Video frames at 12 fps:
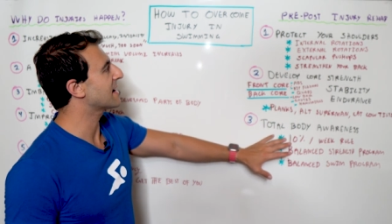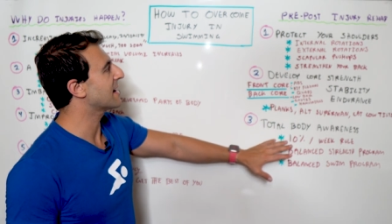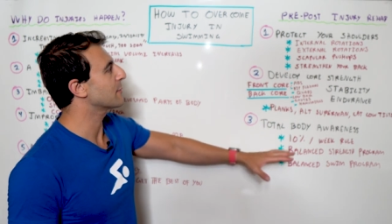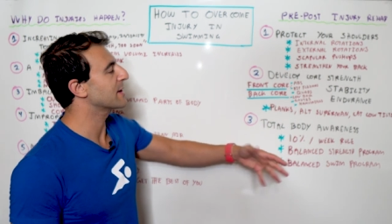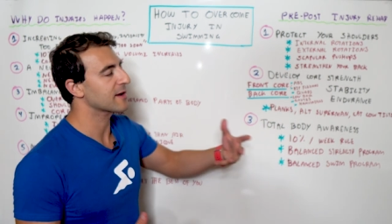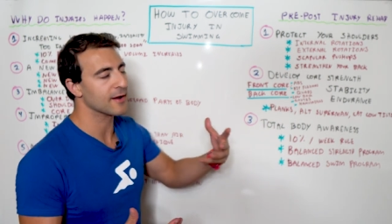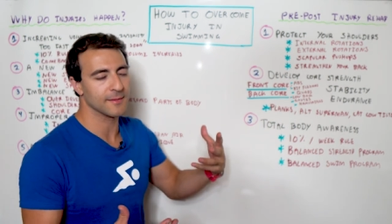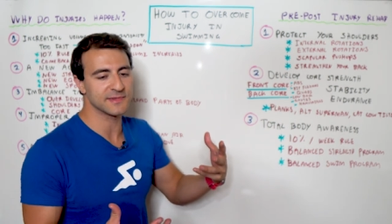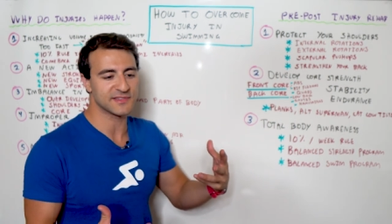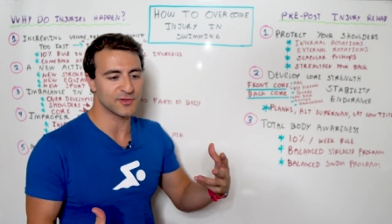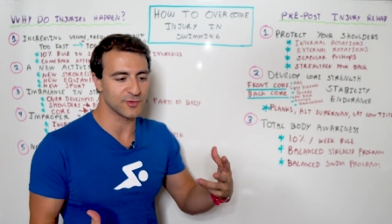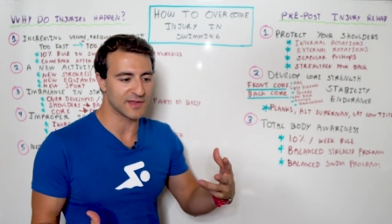on when it
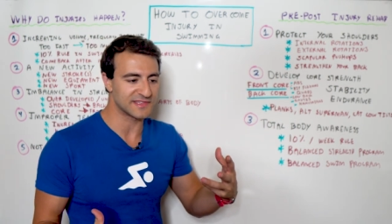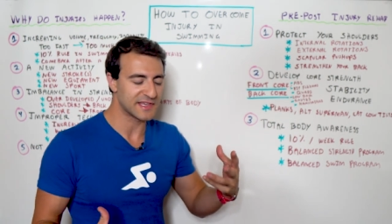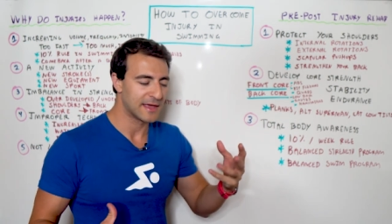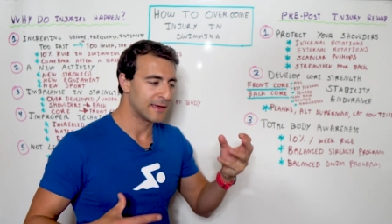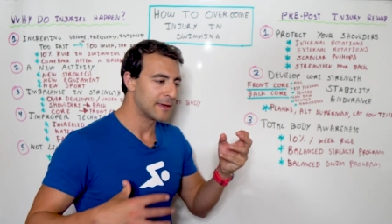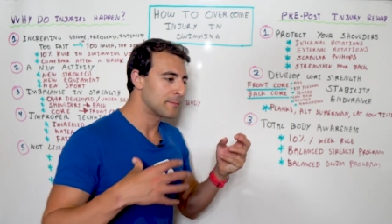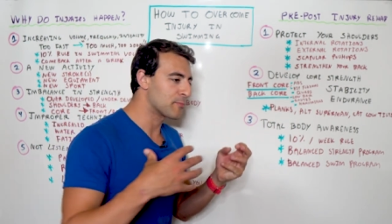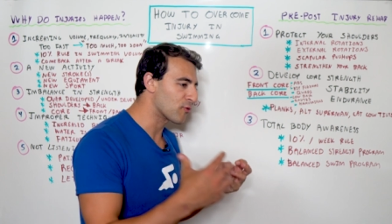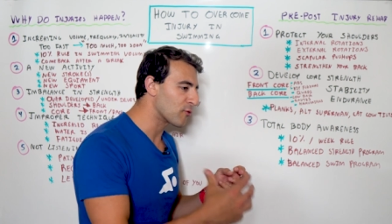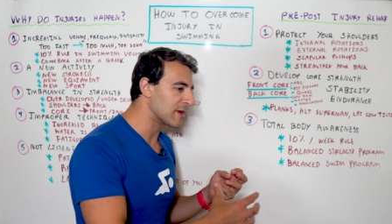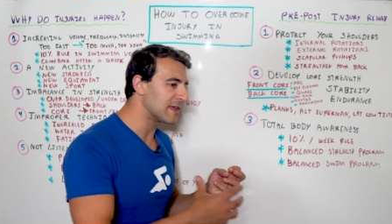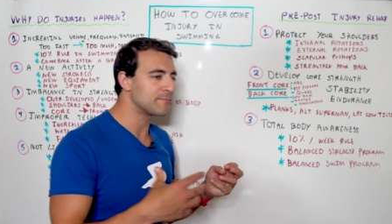comes to this
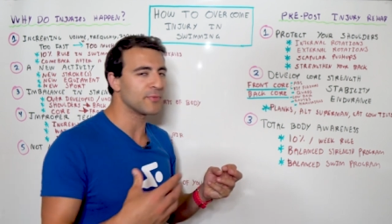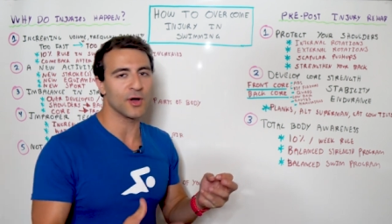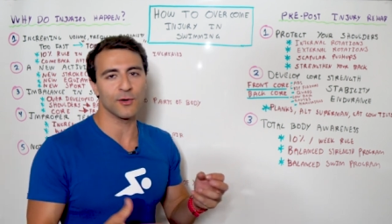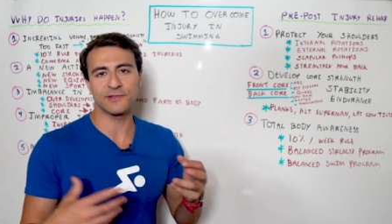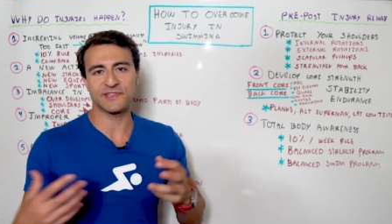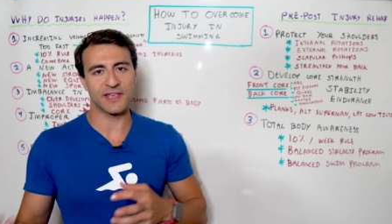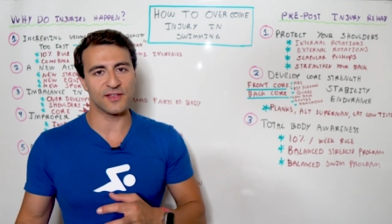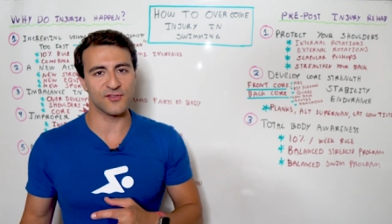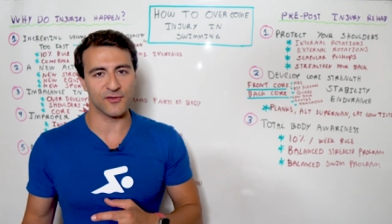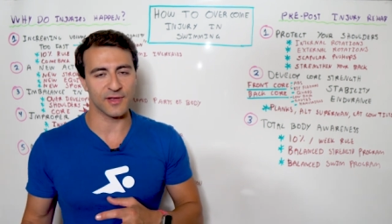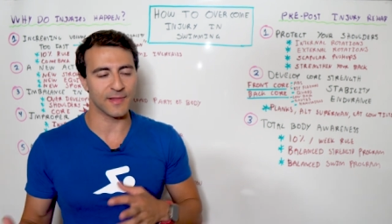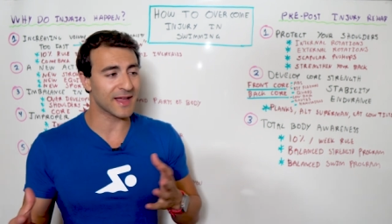pre-post
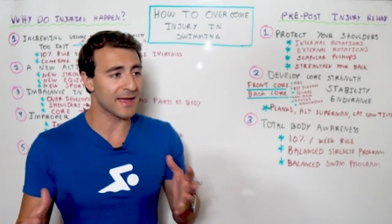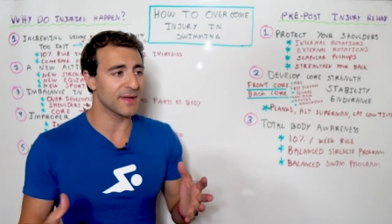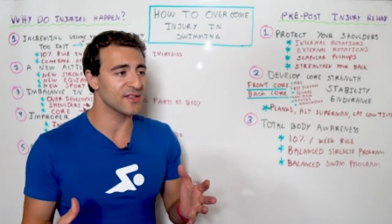injury. Like I